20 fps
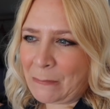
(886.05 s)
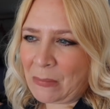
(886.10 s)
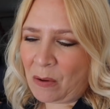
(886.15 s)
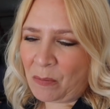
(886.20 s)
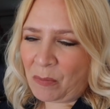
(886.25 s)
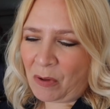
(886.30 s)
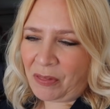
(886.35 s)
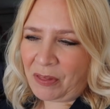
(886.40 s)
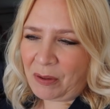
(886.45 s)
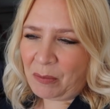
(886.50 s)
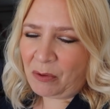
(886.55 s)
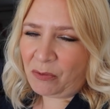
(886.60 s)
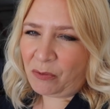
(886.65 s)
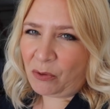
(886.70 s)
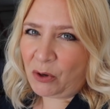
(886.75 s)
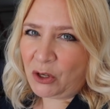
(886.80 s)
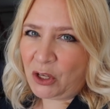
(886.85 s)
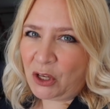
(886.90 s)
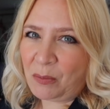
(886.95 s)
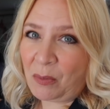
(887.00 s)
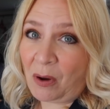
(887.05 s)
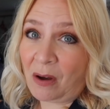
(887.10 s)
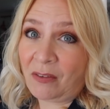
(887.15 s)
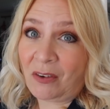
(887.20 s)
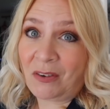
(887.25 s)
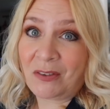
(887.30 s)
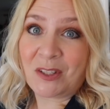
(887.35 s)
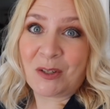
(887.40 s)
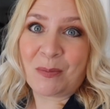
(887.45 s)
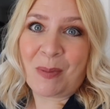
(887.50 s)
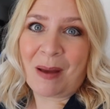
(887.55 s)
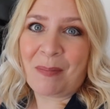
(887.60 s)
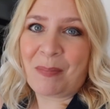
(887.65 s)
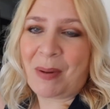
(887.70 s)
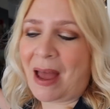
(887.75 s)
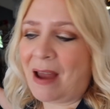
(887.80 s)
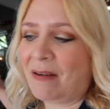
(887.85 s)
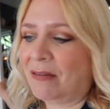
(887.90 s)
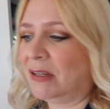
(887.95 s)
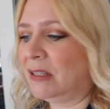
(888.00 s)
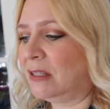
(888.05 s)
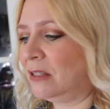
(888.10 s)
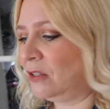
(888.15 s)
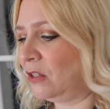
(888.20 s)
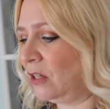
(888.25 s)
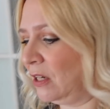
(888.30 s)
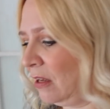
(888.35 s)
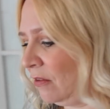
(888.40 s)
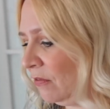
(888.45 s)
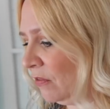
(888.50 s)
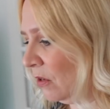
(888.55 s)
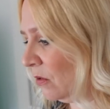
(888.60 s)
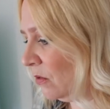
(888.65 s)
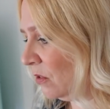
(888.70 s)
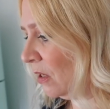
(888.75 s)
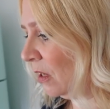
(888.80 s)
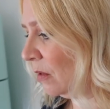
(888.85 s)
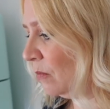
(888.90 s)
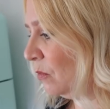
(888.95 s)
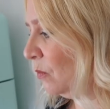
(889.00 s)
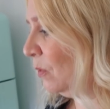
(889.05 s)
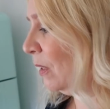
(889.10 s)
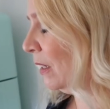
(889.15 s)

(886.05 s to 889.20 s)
I think before you might have gone to bed, but Erin's done it a few times.